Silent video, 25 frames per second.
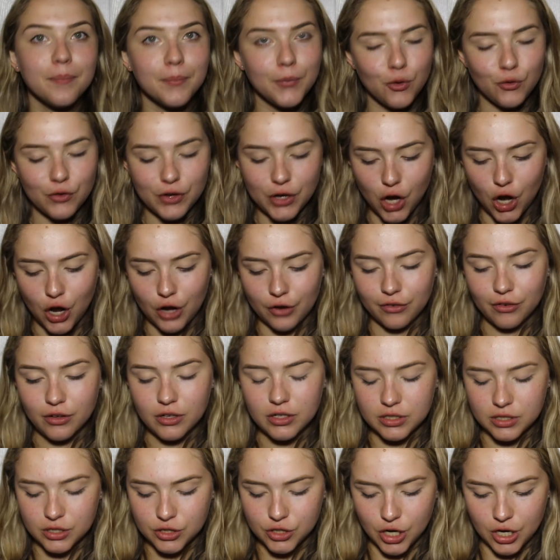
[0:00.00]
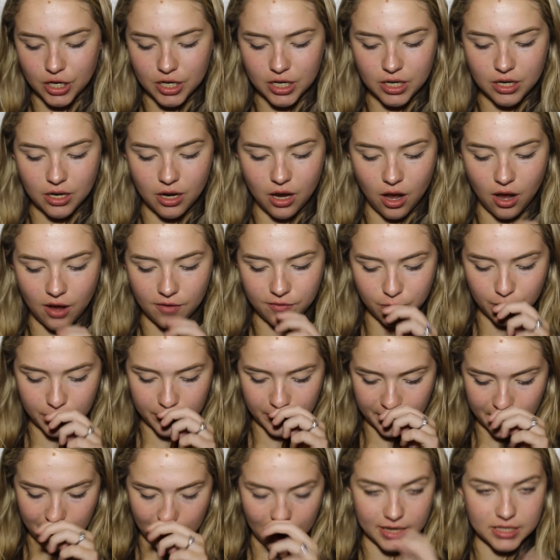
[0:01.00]
Moving on, starting off
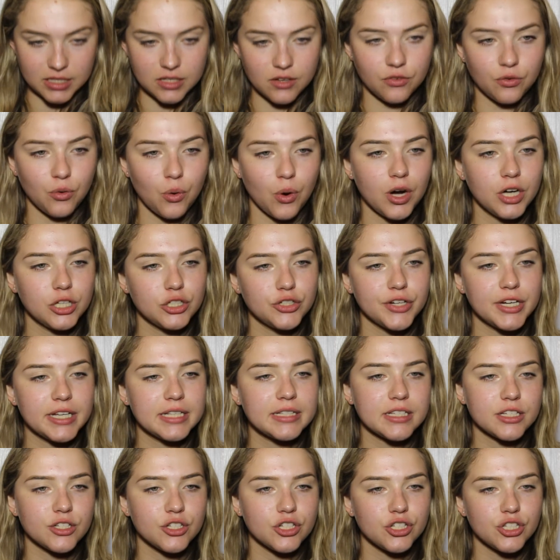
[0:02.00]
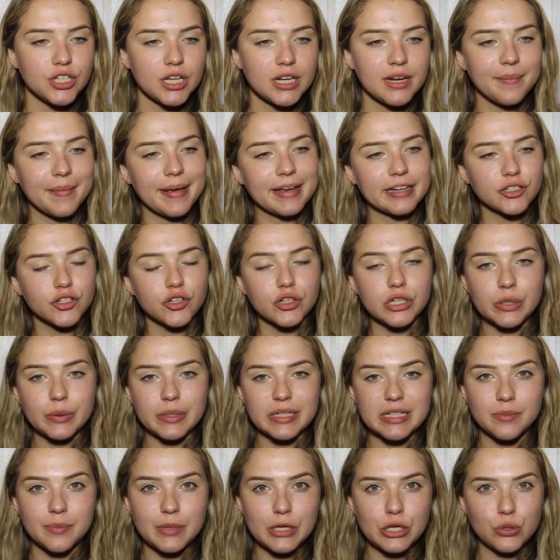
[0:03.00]
with our eyes for our transition shade, I'm actually
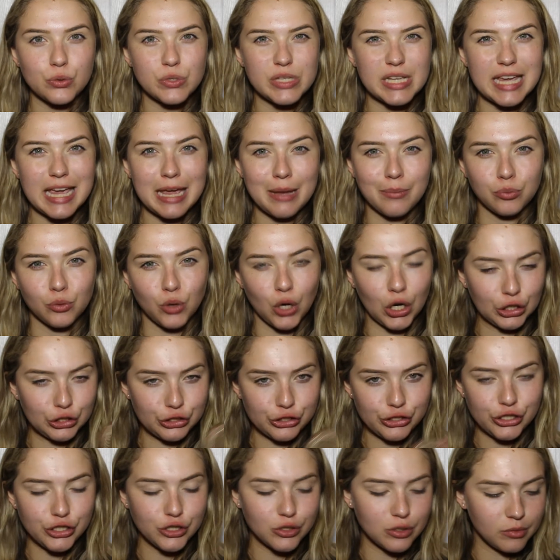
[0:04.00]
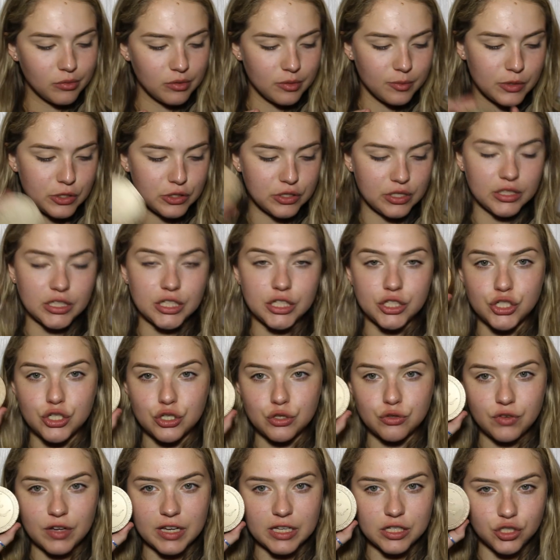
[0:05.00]
going to be using a bronzer. So I'm going to be using the
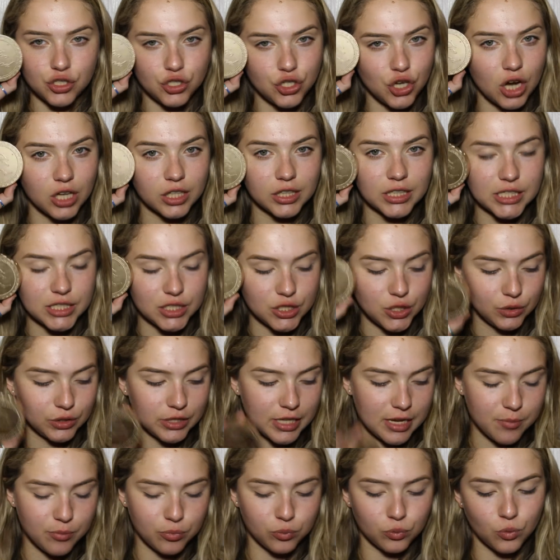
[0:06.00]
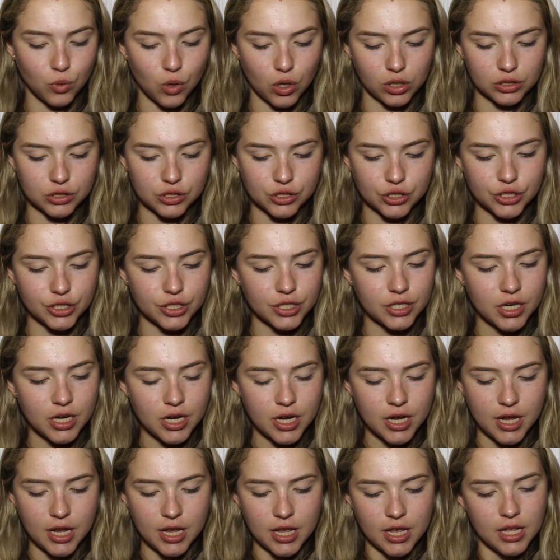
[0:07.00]
Too Faced Chocolate Soleil Bronzer.
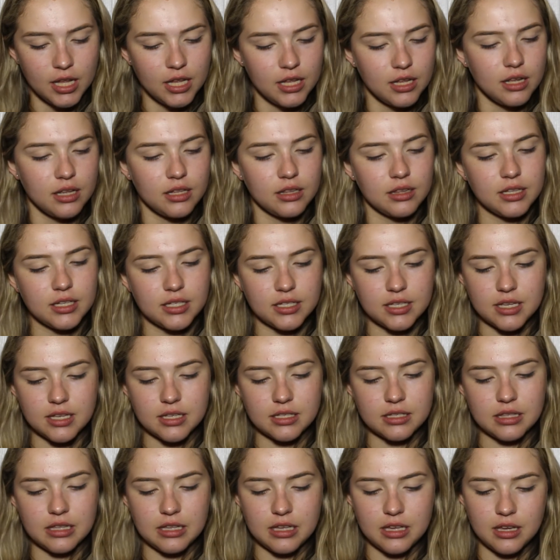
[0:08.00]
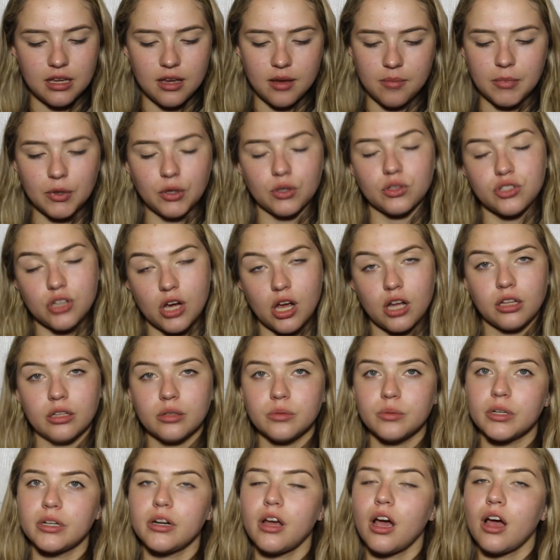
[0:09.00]
This is the milk
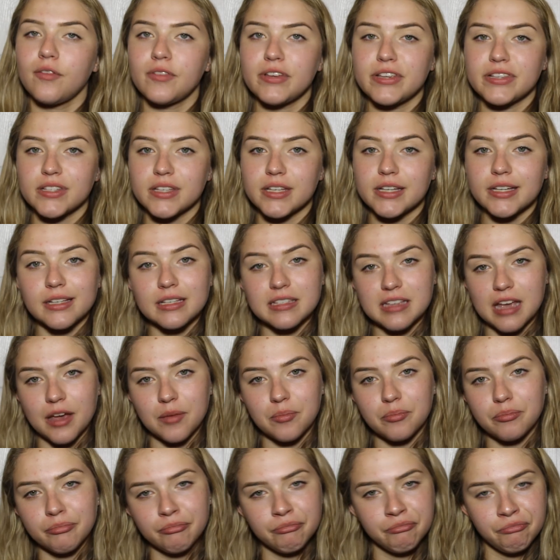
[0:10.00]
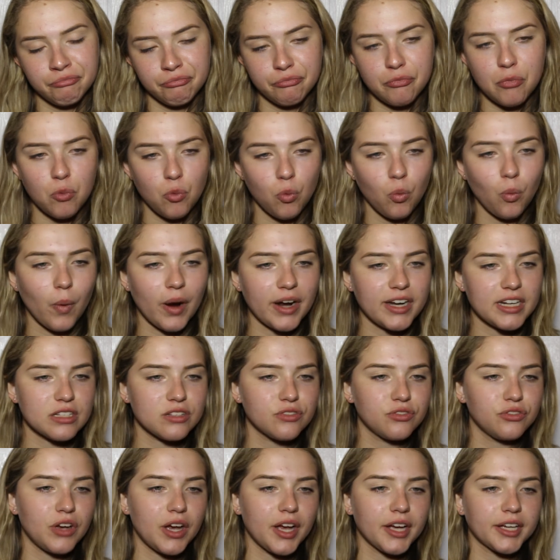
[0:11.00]
chocolate one, obviously, because I'm white
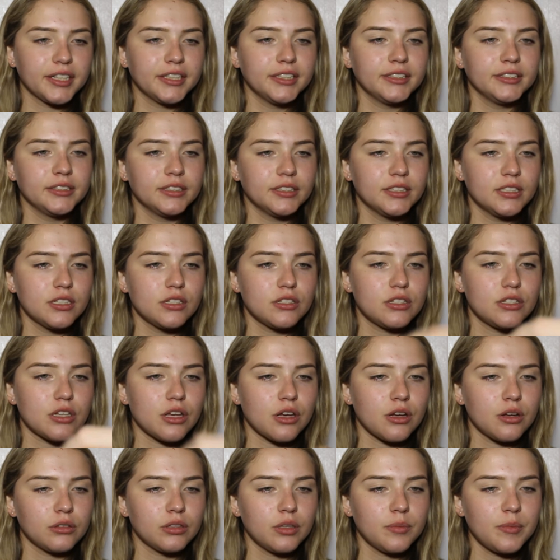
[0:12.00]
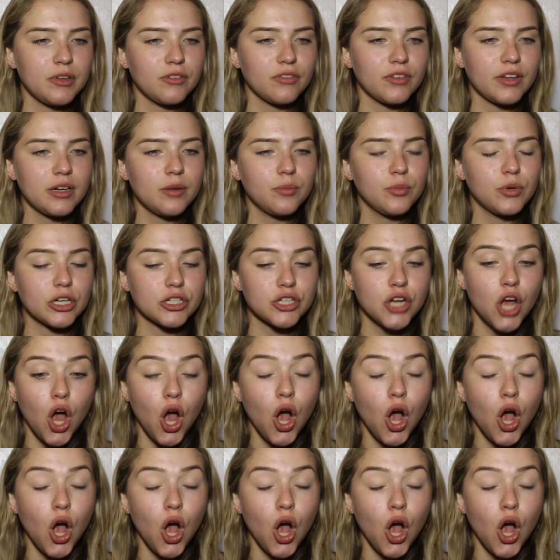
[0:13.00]
as fuck. So let me find a brush.